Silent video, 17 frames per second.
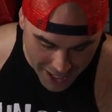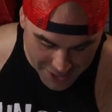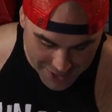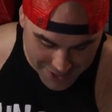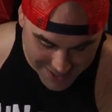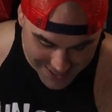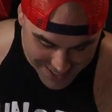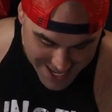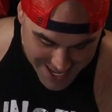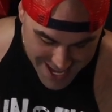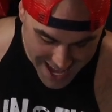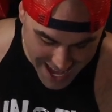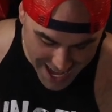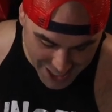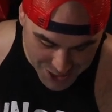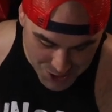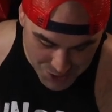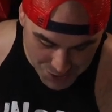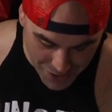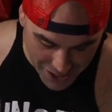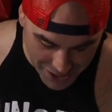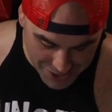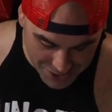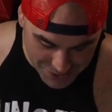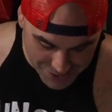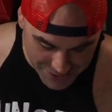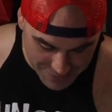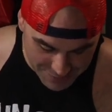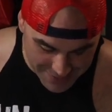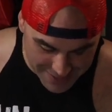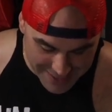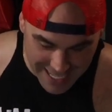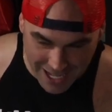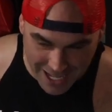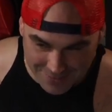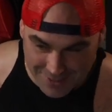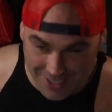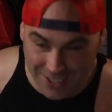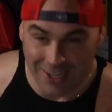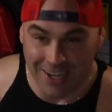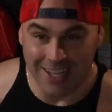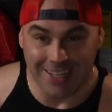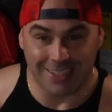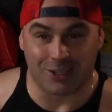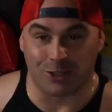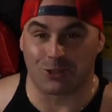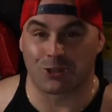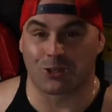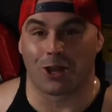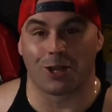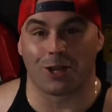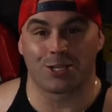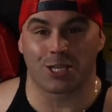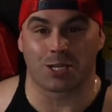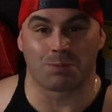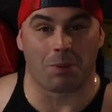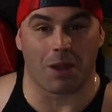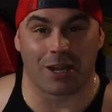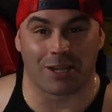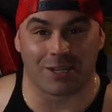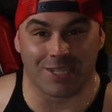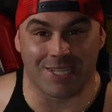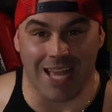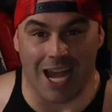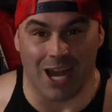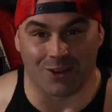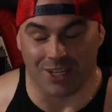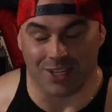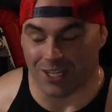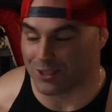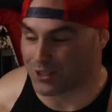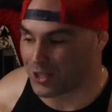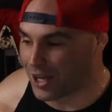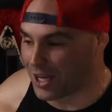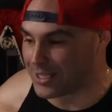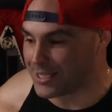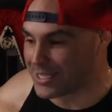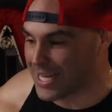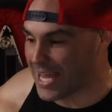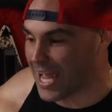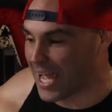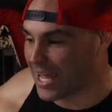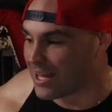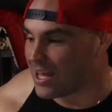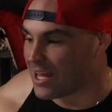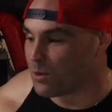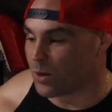on, on you while you're lifting down there, there's tons of spiders down here. Tons, yeah.